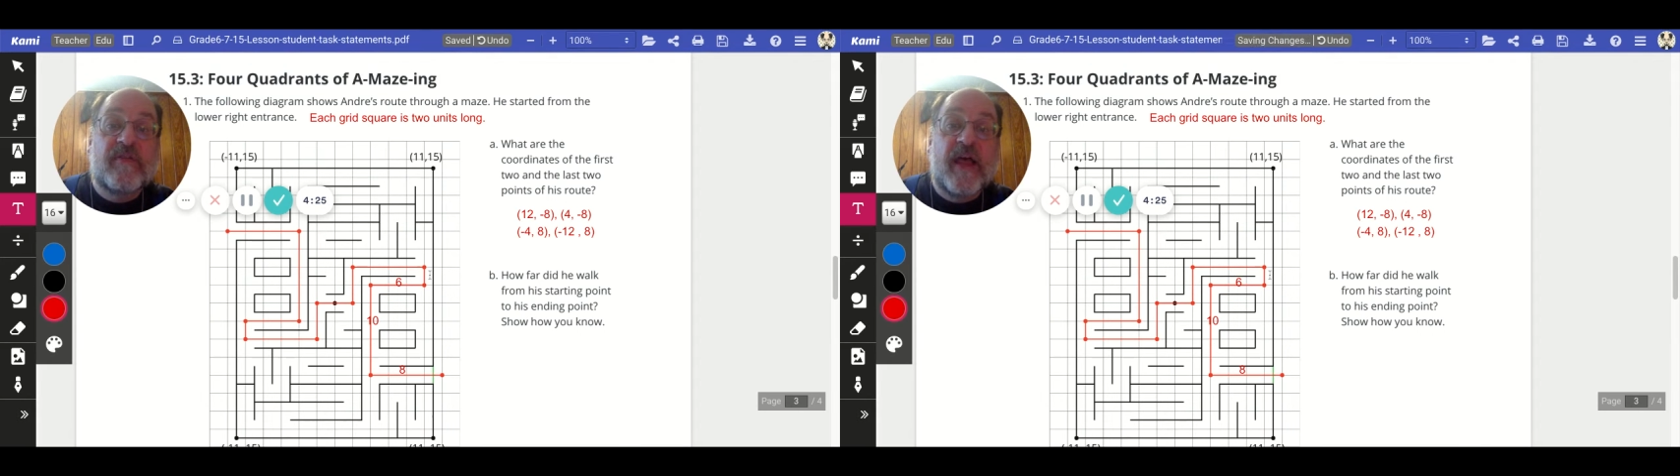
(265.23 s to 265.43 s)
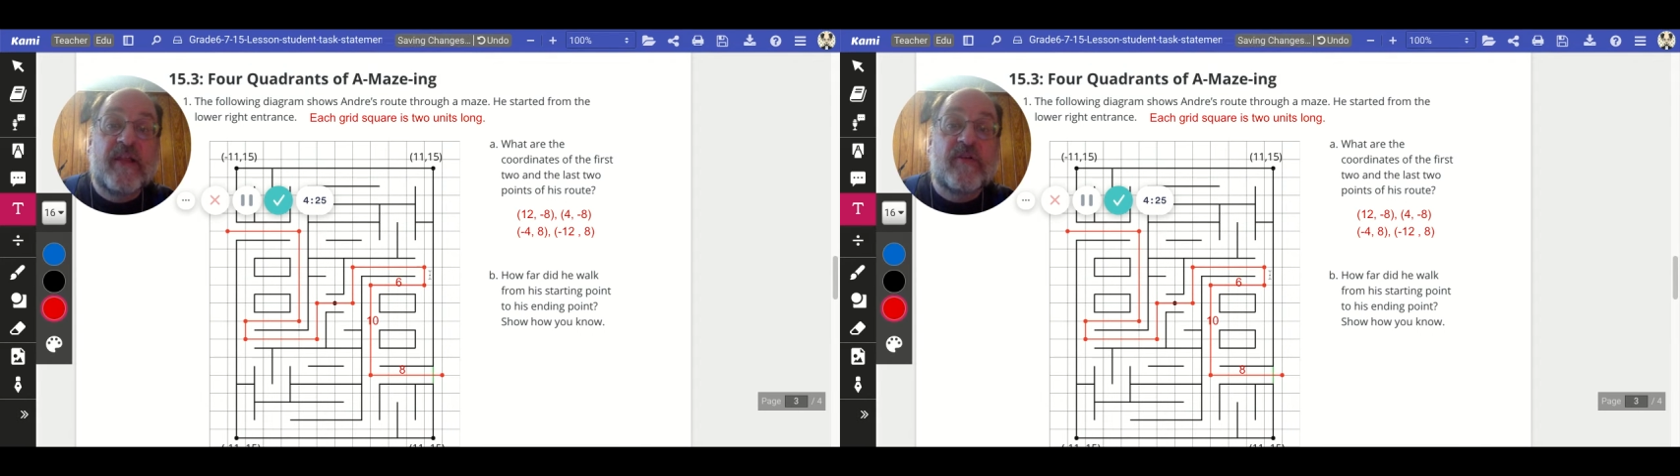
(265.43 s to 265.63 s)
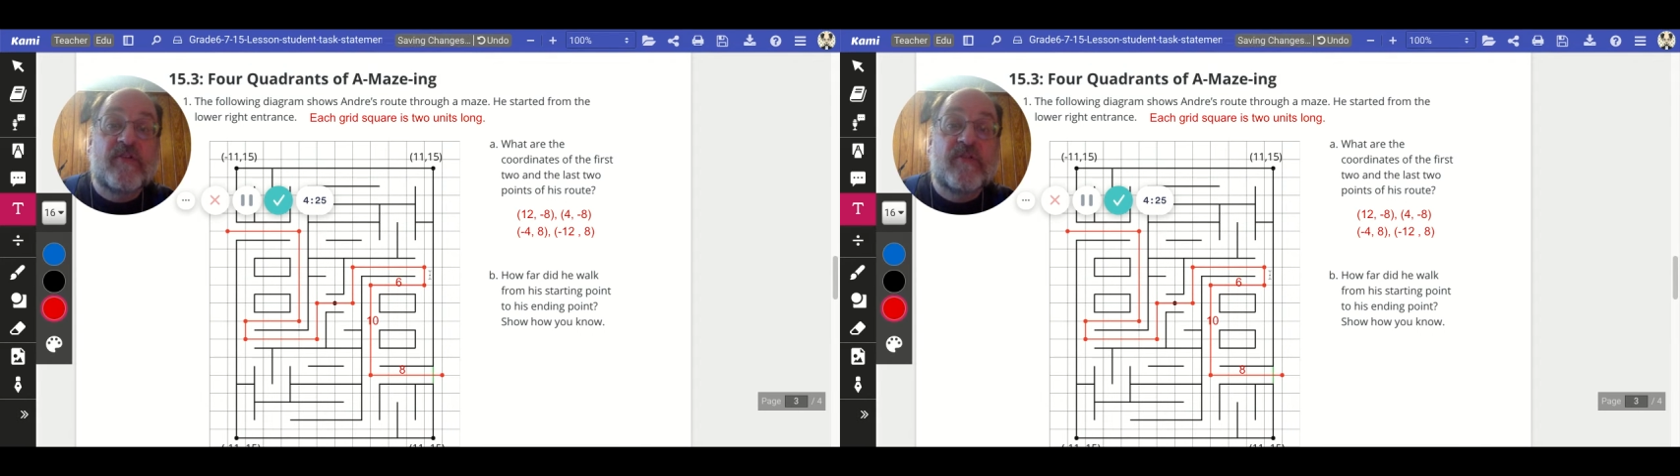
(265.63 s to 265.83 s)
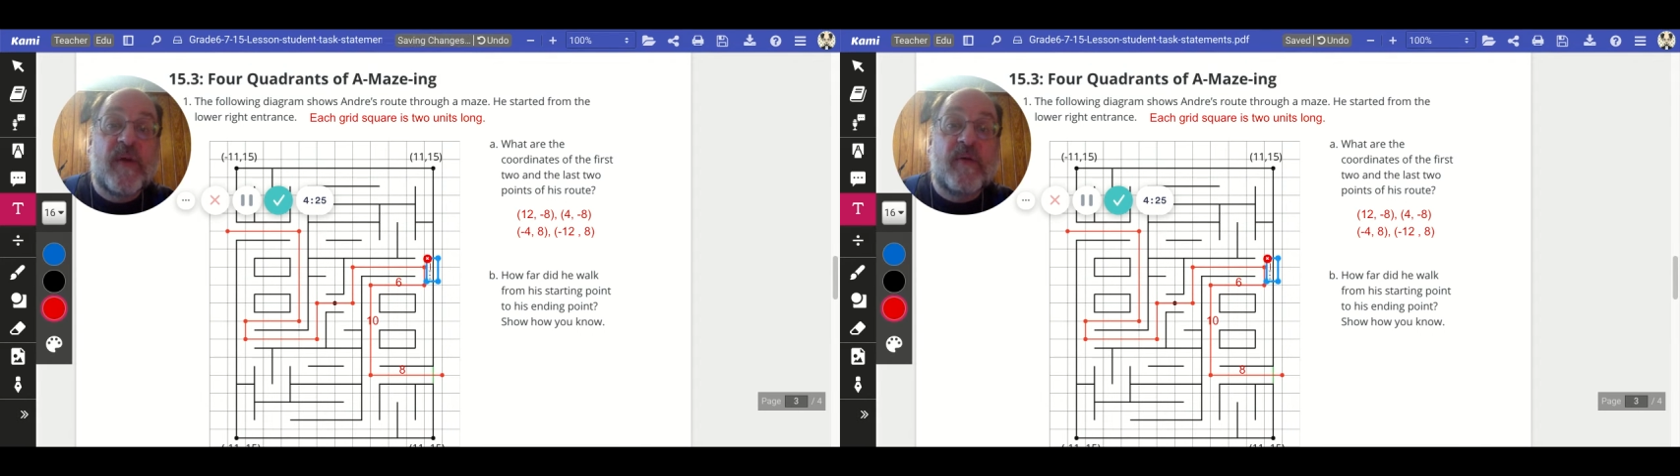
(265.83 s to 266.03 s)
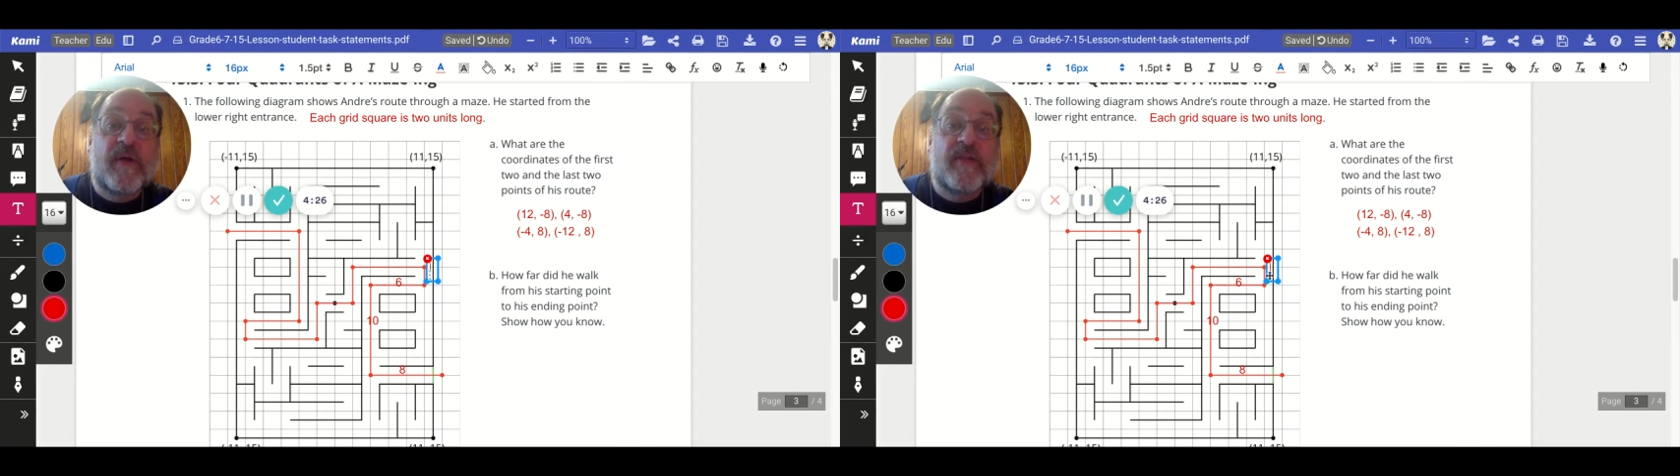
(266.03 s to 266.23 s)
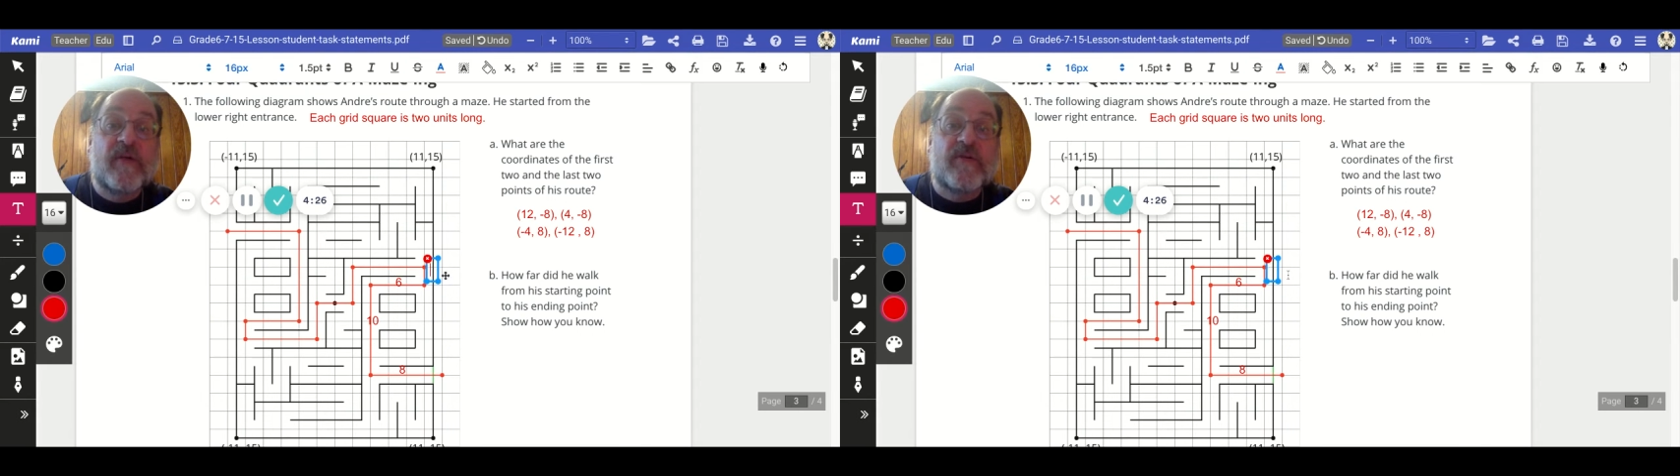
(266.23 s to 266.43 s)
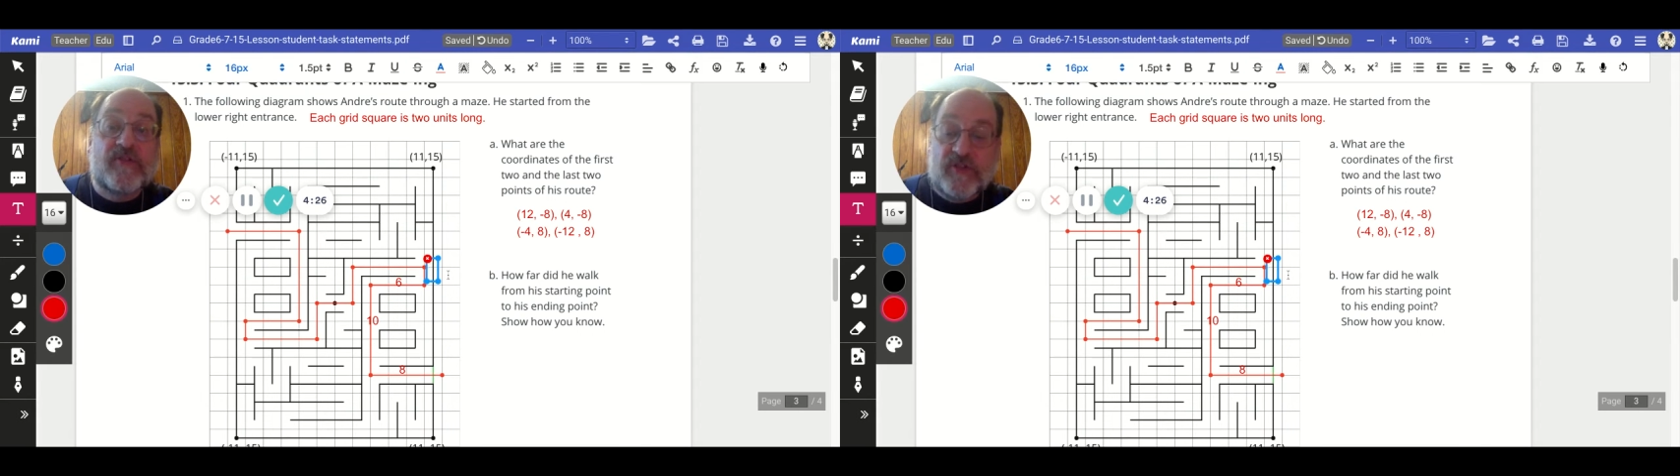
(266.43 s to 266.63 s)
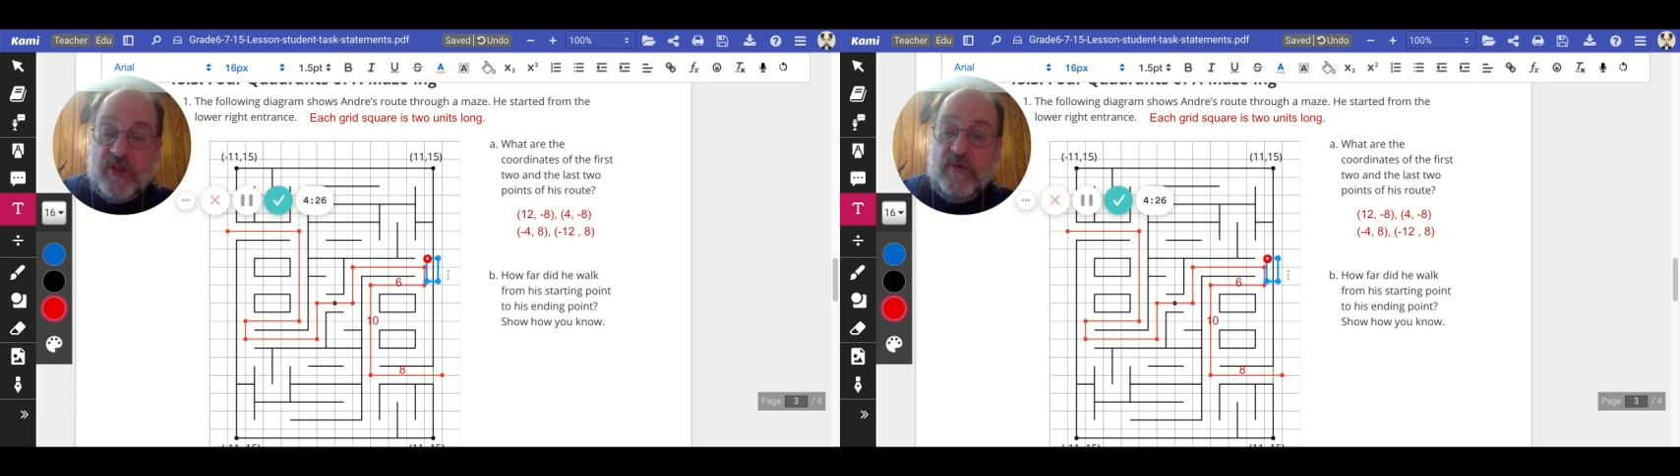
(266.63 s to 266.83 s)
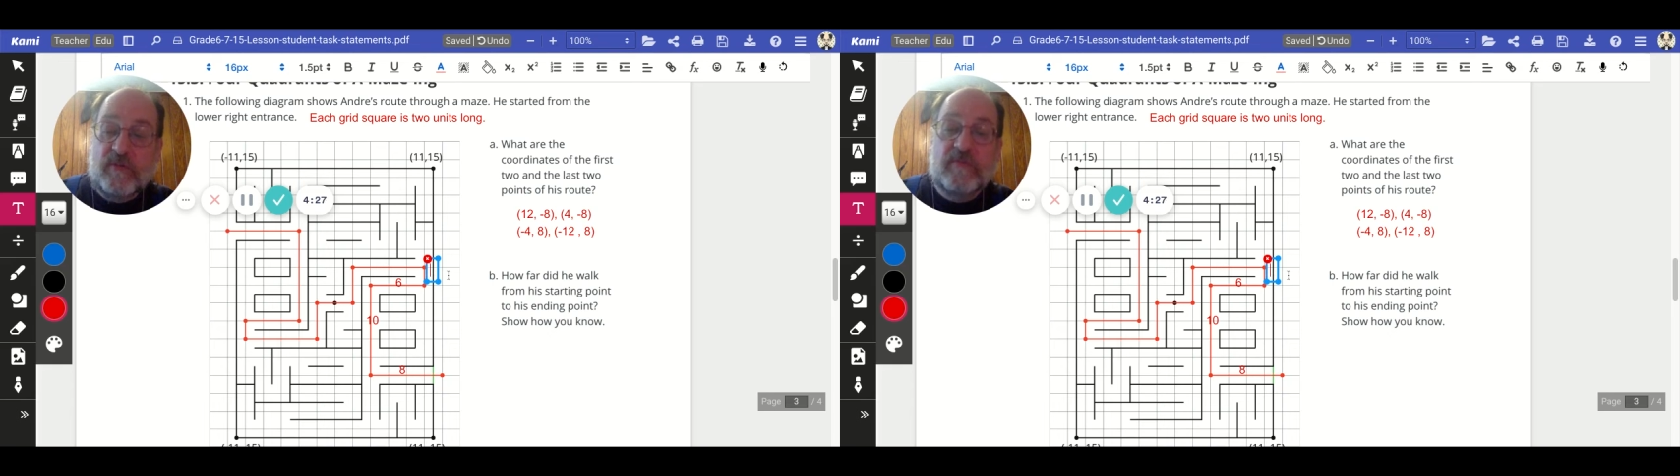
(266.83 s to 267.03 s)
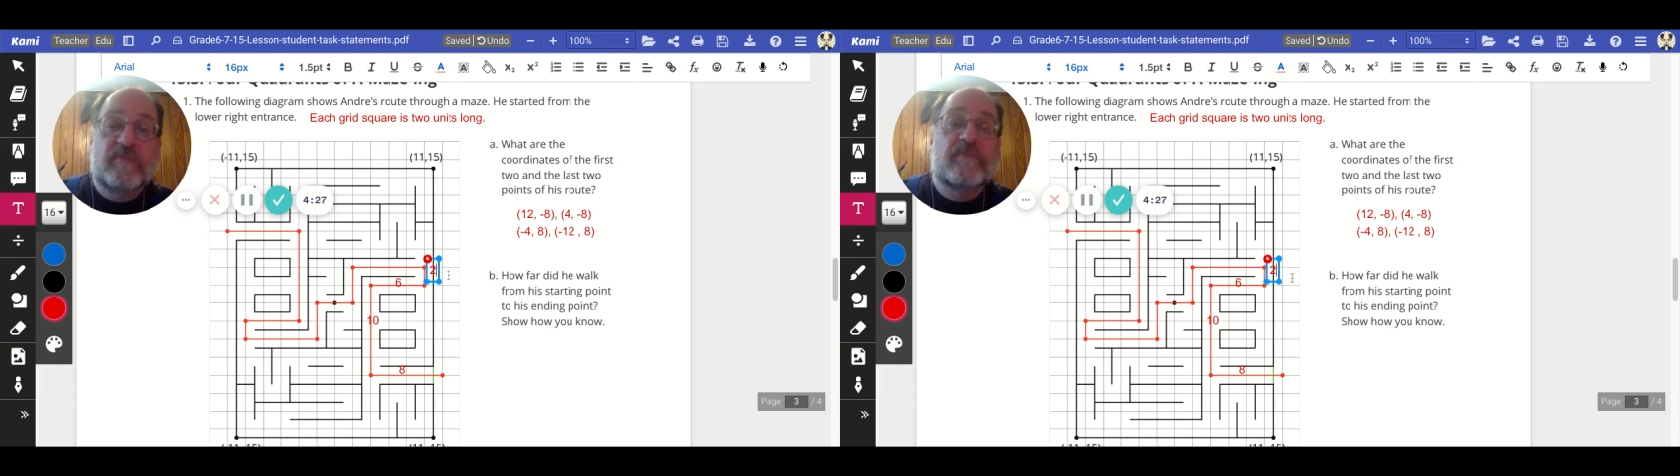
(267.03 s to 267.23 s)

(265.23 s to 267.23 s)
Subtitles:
That little spot right there is 2.